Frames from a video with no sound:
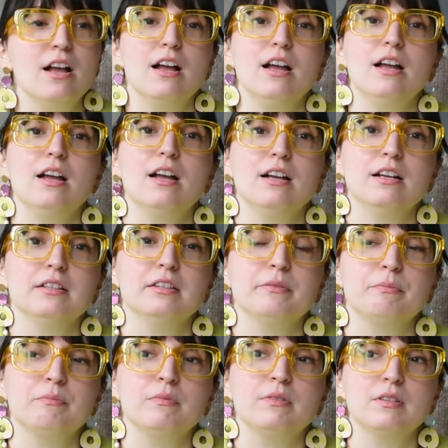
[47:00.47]

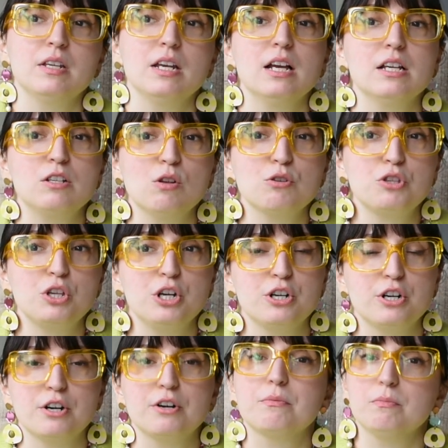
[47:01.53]
and she has lost
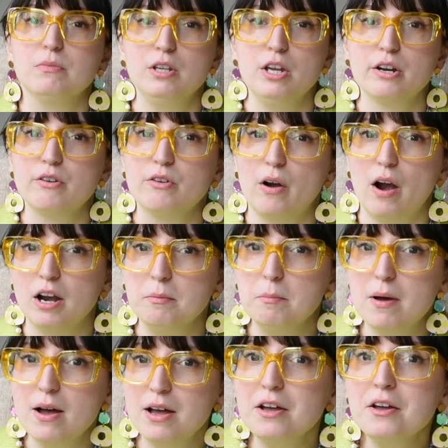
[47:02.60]
her dear
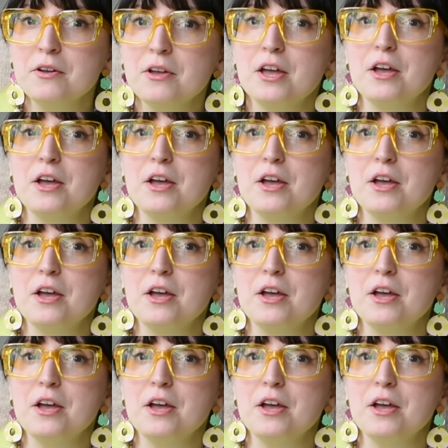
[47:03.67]
grandma,